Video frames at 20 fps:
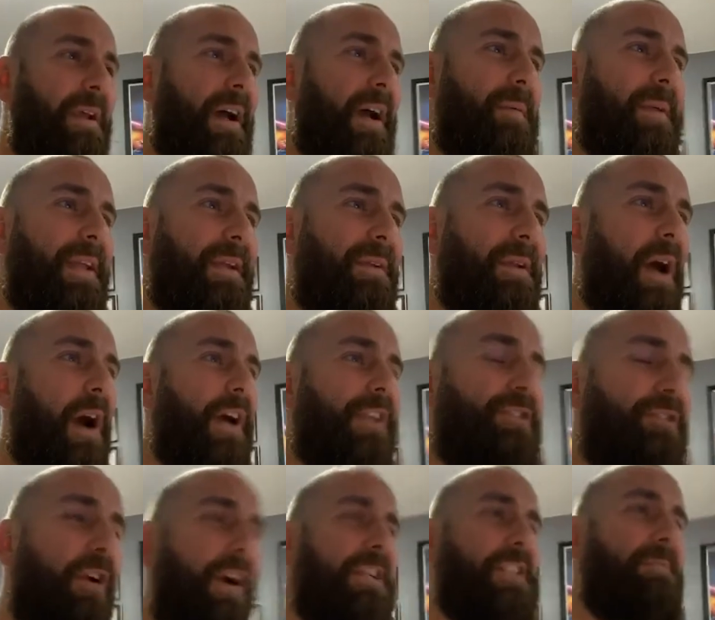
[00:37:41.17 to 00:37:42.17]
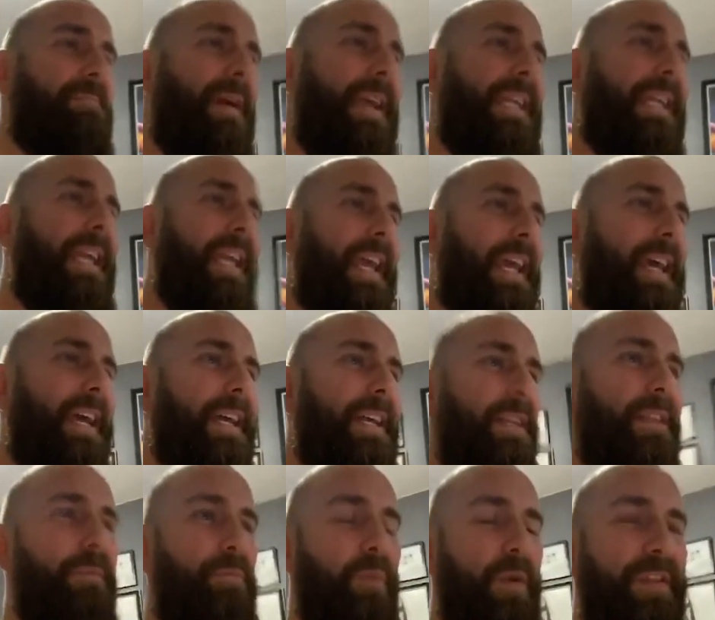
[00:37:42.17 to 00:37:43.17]
I mean, I tried to make it
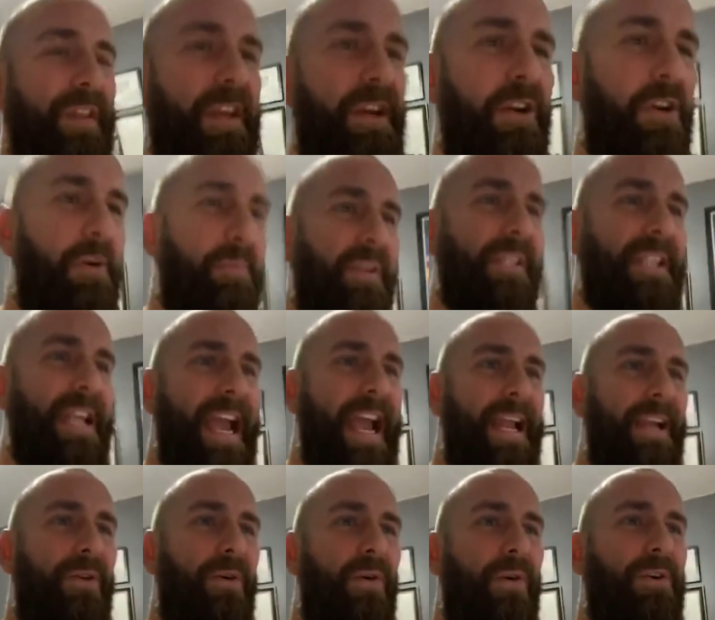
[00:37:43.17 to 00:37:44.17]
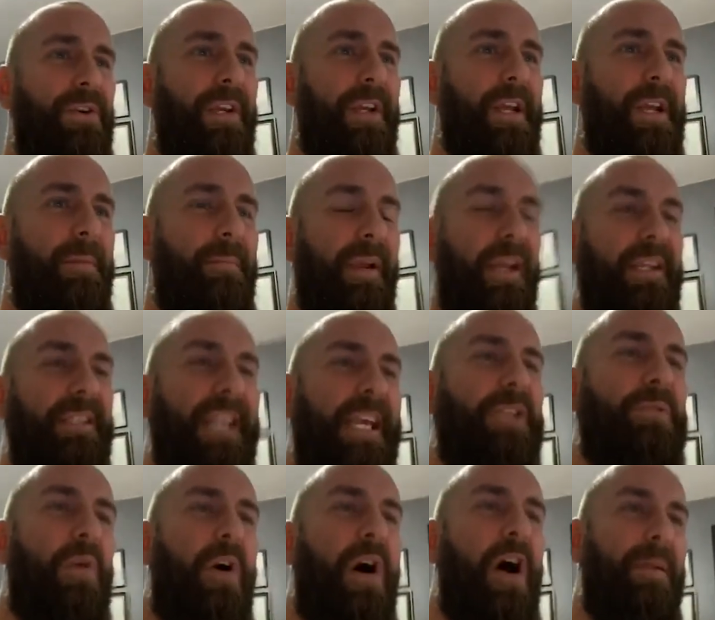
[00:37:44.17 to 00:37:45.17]
with the anonymous landlord because
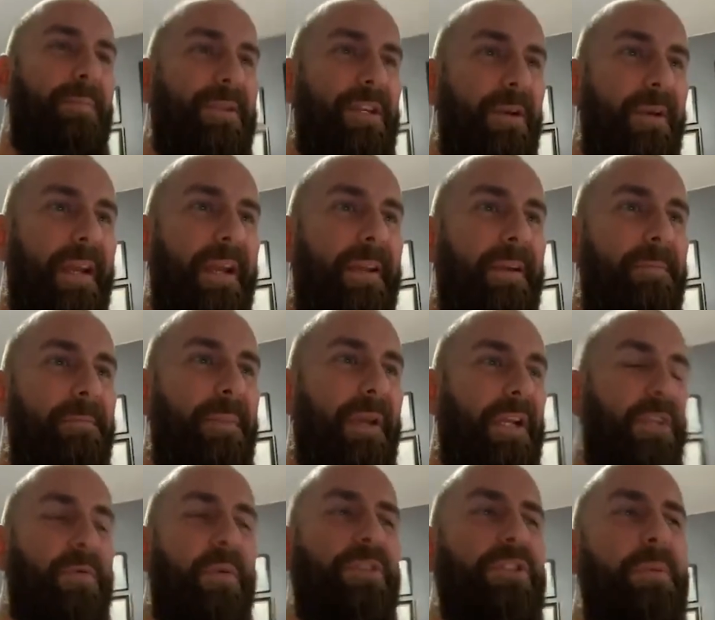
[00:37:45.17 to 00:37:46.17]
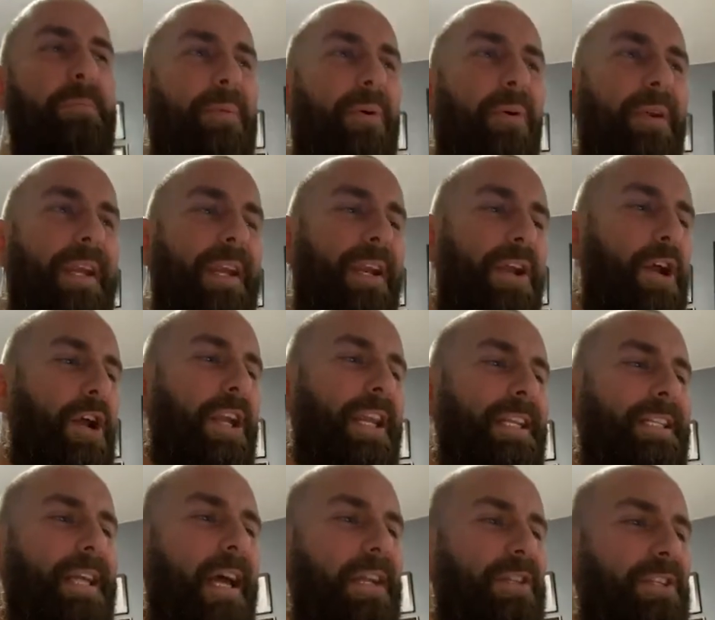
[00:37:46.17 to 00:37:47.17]
that's what I'm doing. Because what's the point in
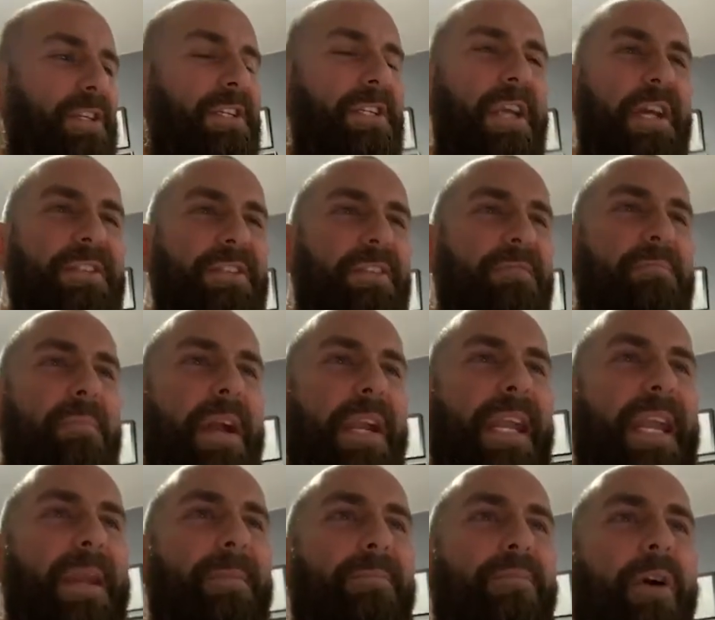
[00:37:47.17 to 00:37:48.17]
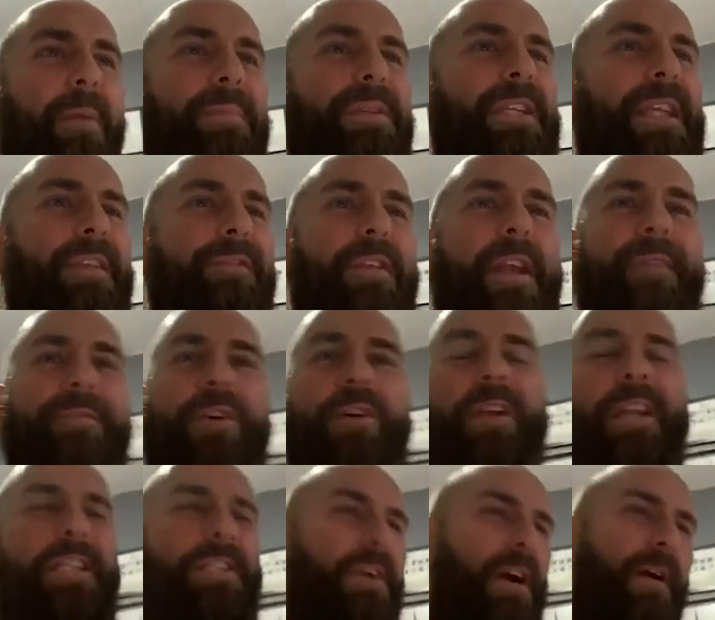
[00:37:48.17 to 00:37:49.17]
earning tons and tons of money in property if you haven't got
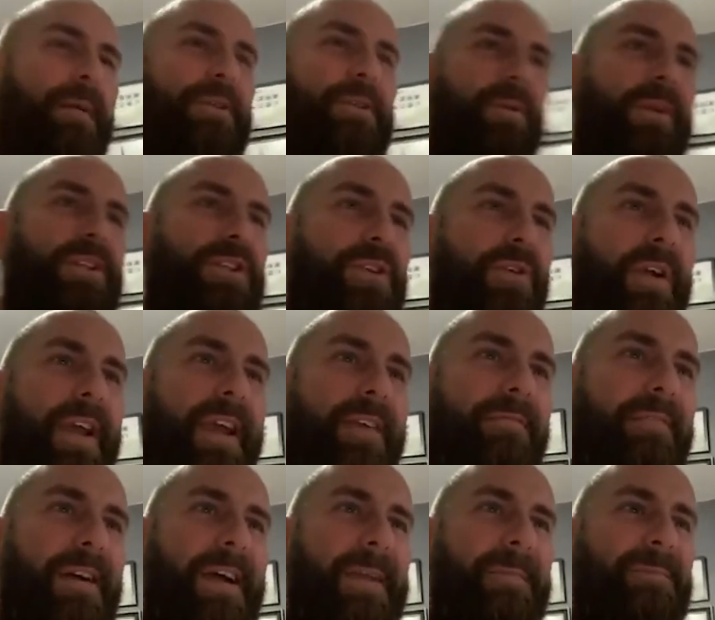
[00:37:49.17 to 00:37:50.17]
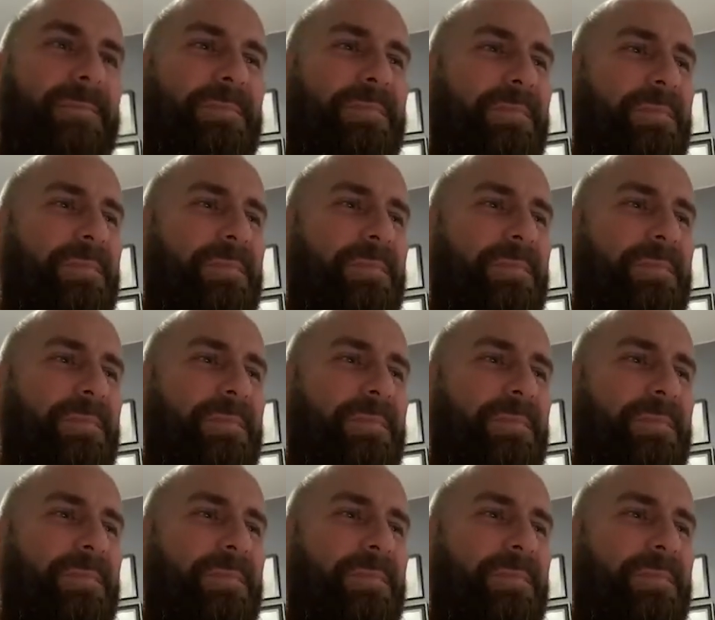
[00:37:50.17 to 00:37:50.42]
any time to enjoy it, right?